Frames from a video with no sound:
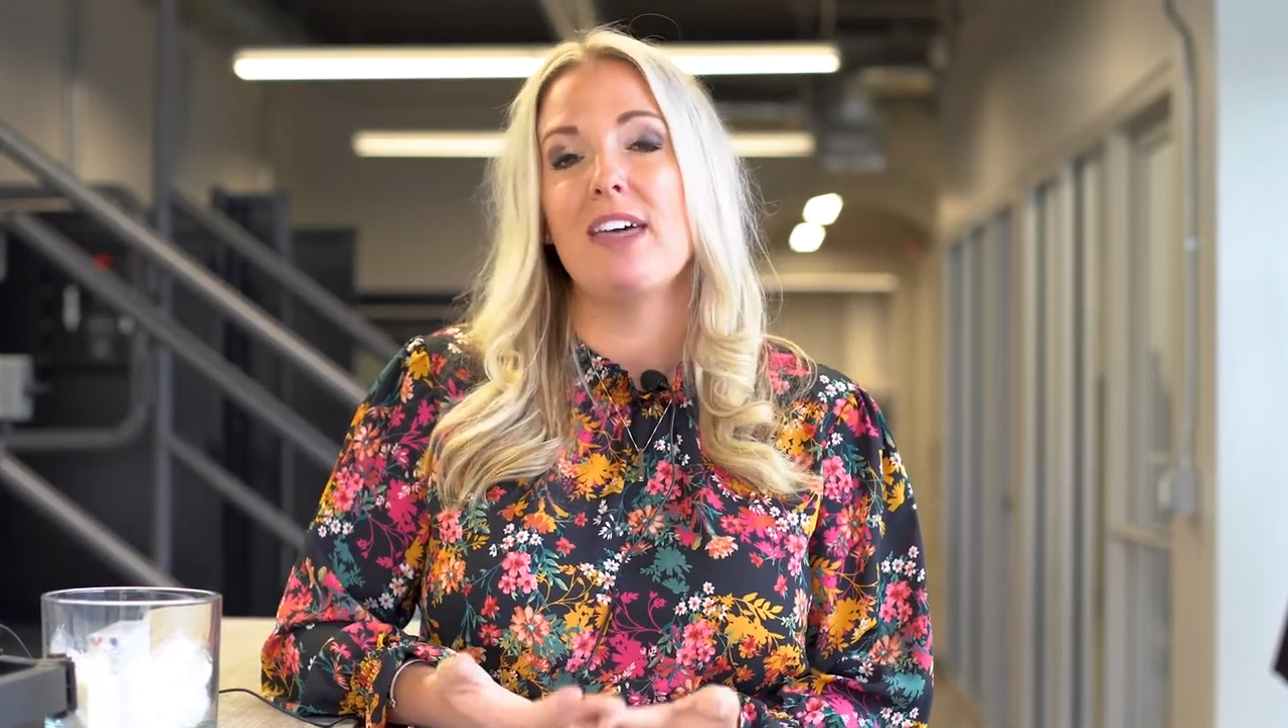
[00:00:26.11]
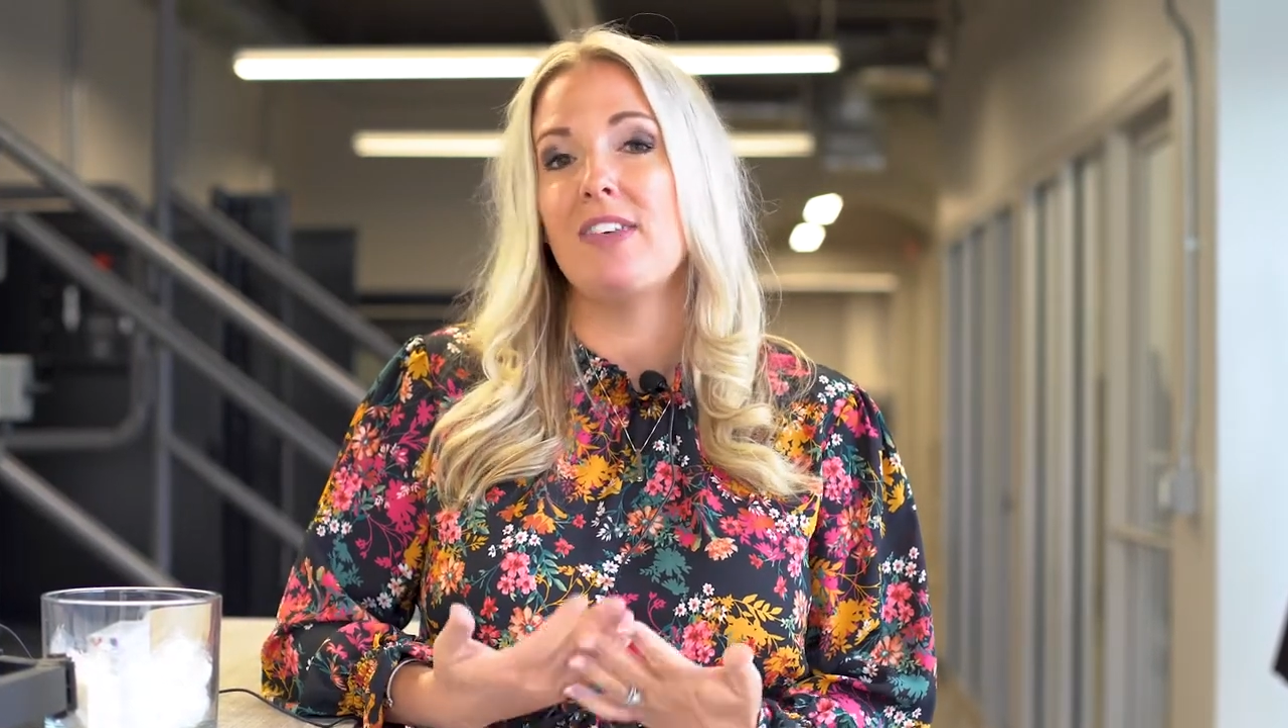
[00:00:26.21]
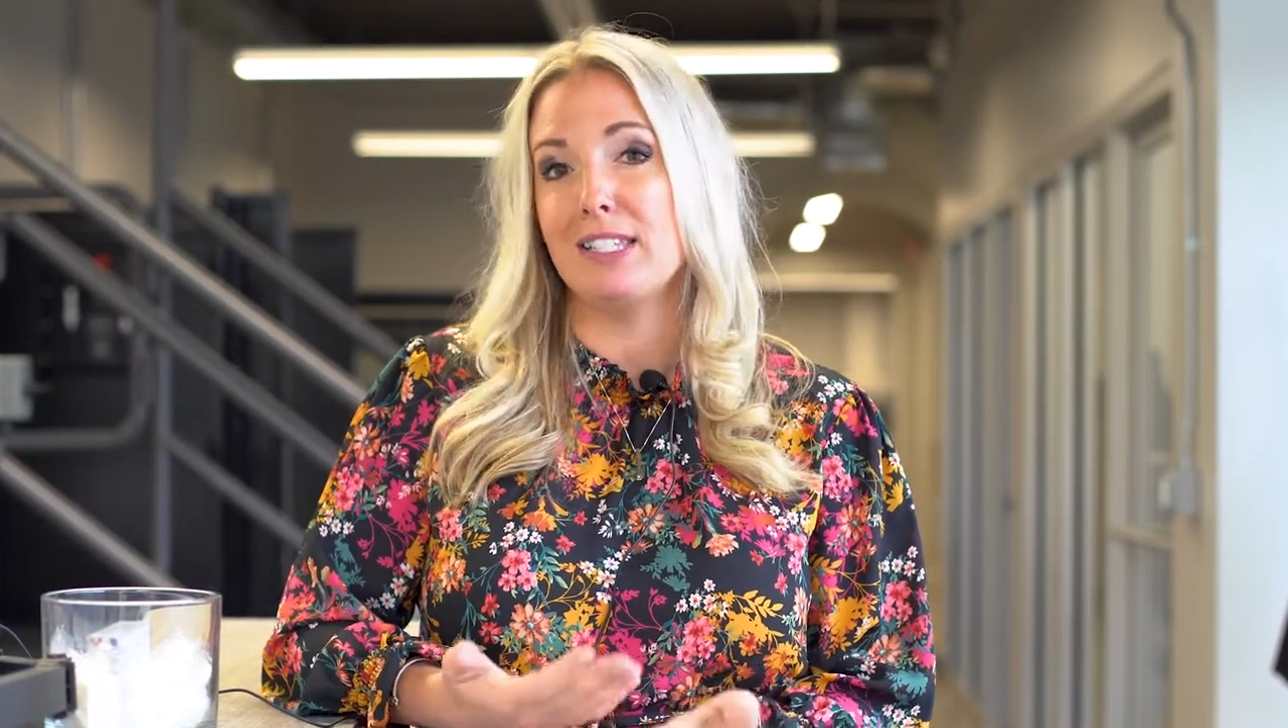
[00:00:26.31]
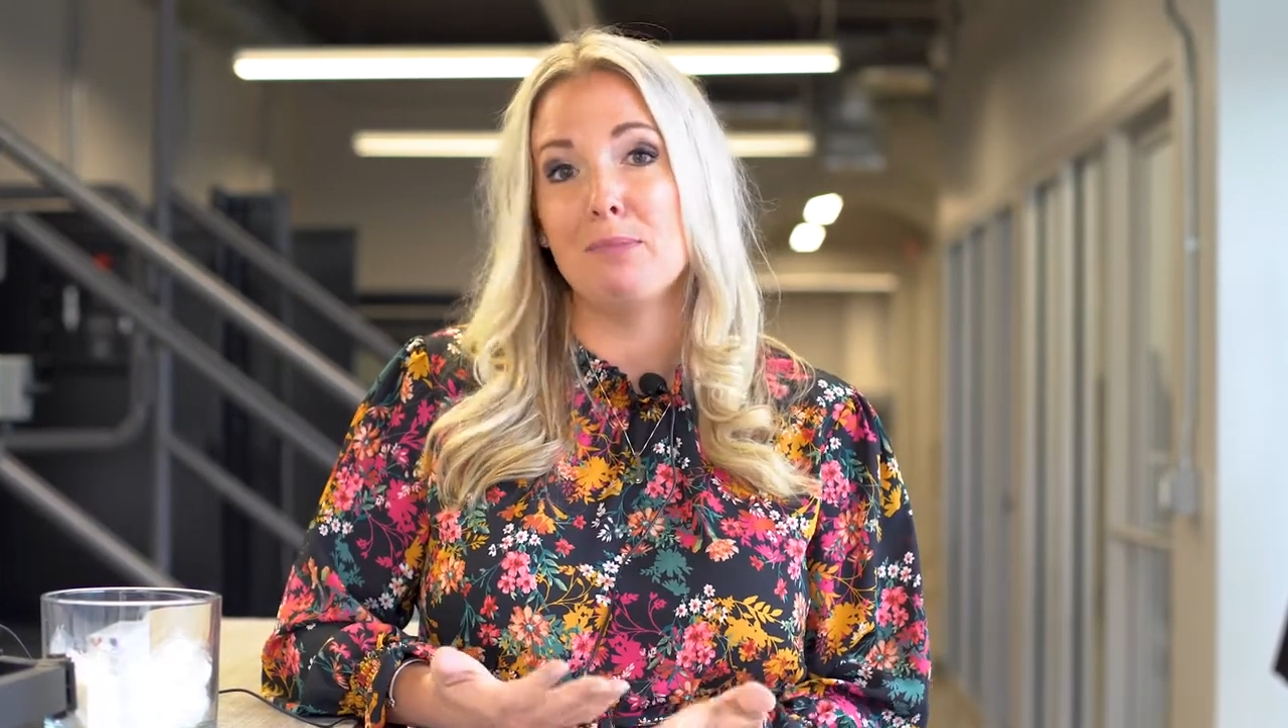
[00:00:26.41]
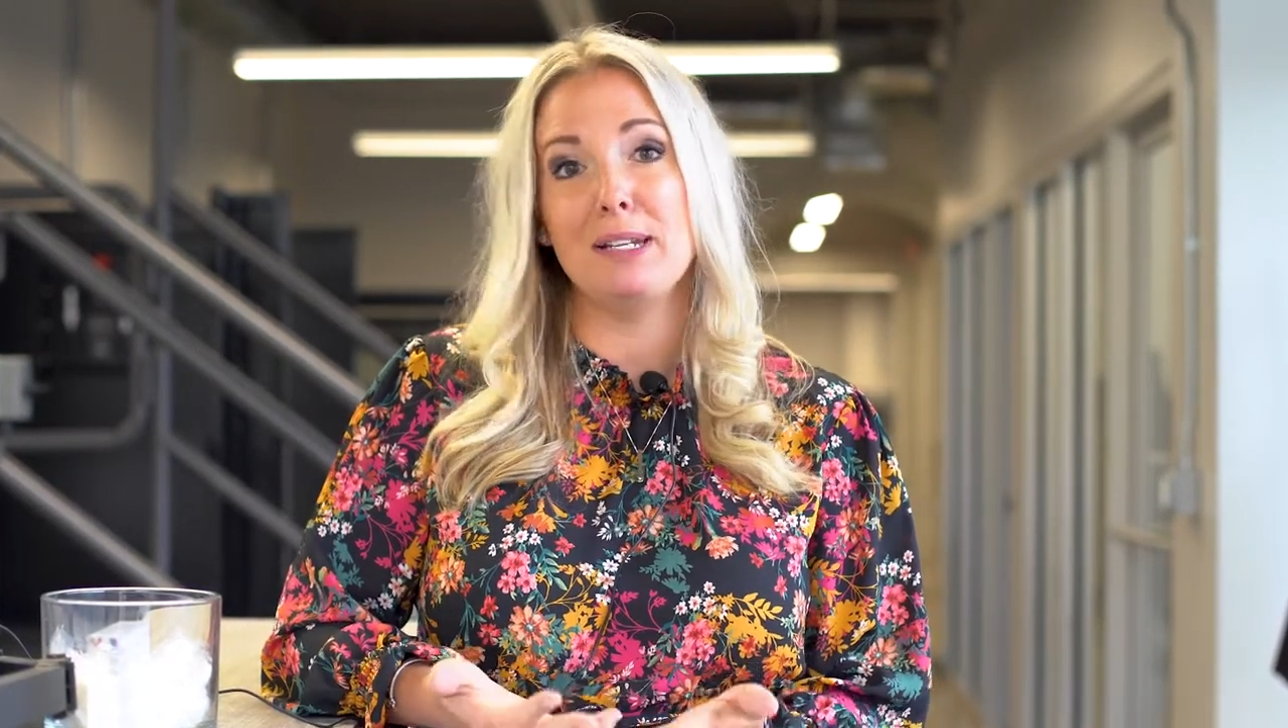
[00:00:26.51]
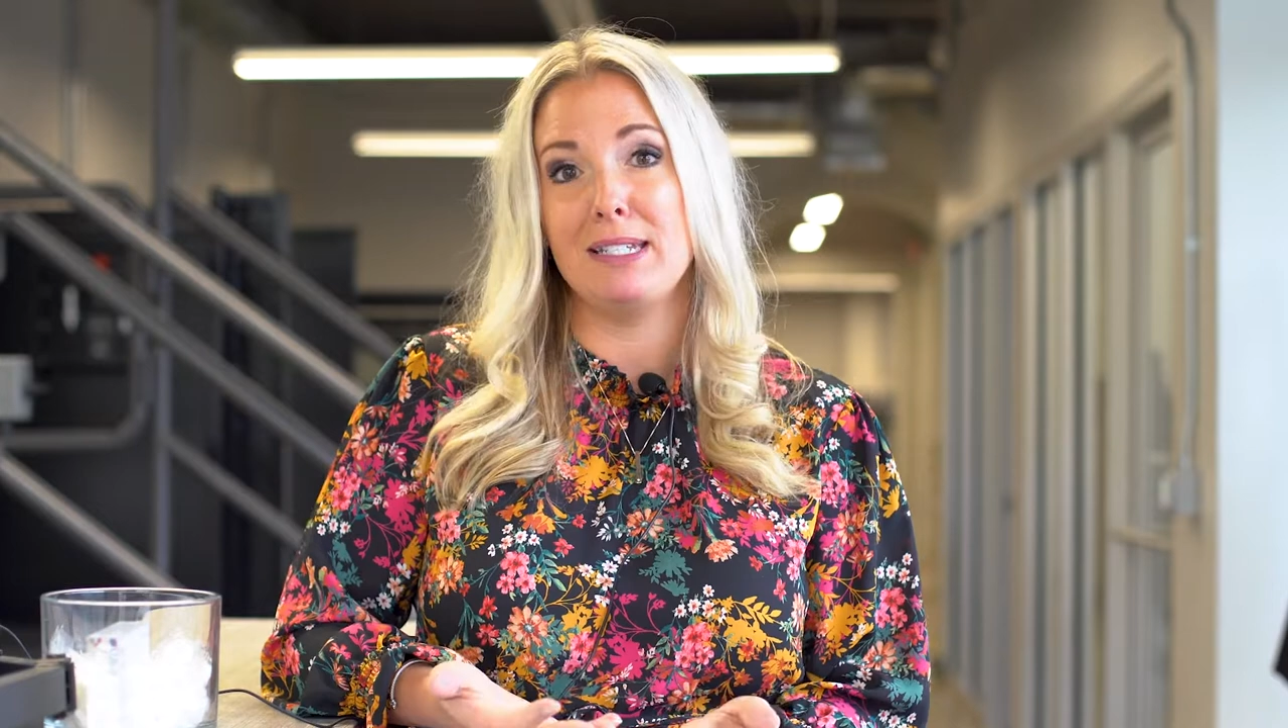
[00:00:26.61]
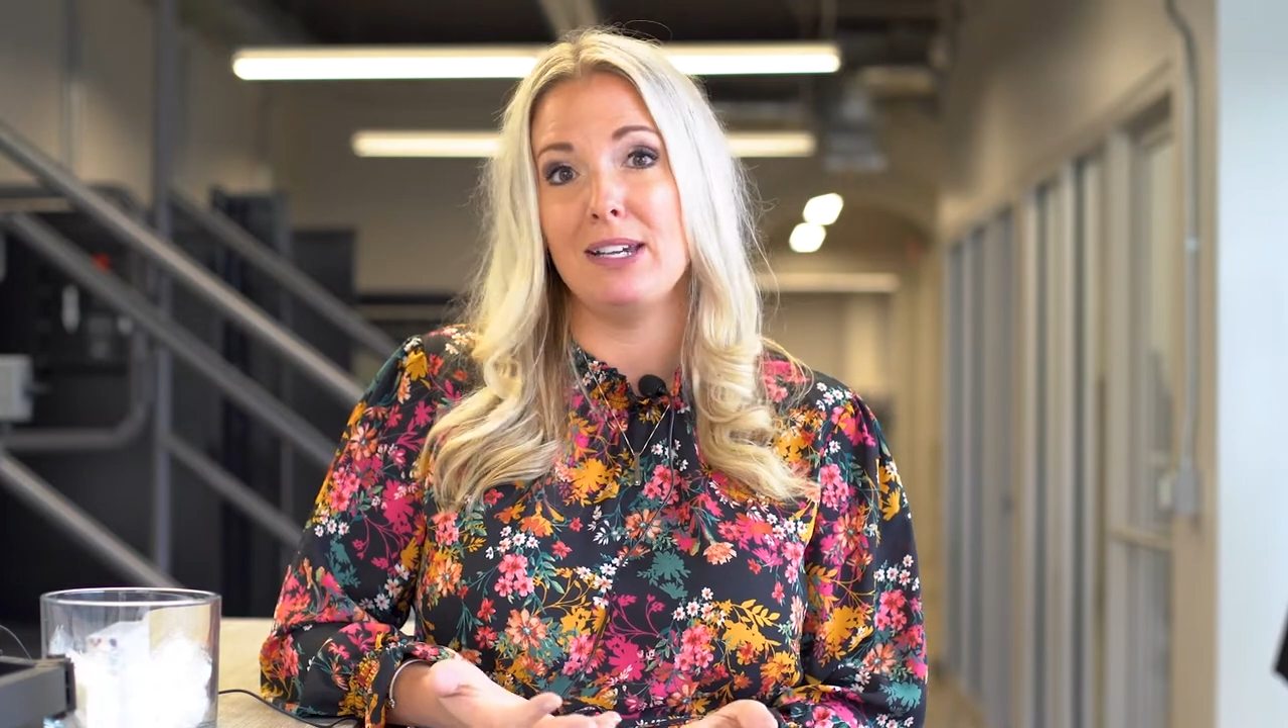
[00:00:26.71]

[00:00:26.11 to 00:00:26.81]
That's a big